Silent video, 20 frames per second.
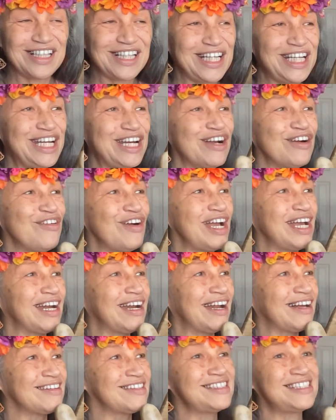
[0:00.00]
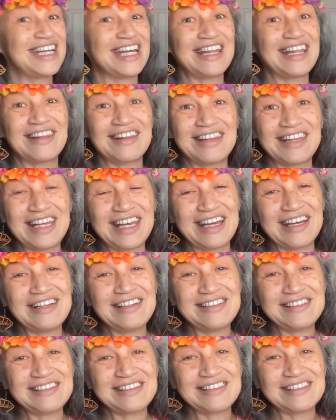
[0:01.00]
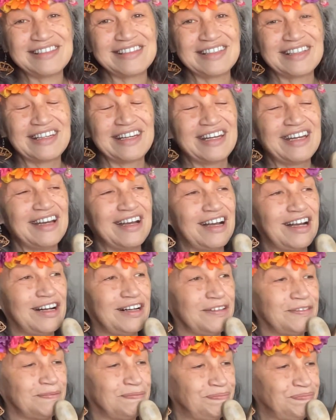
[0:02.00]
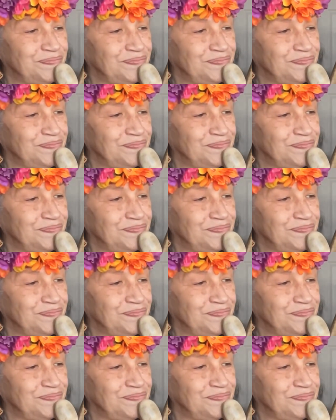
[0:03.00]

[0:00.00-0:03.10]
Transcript: and I'll say this, there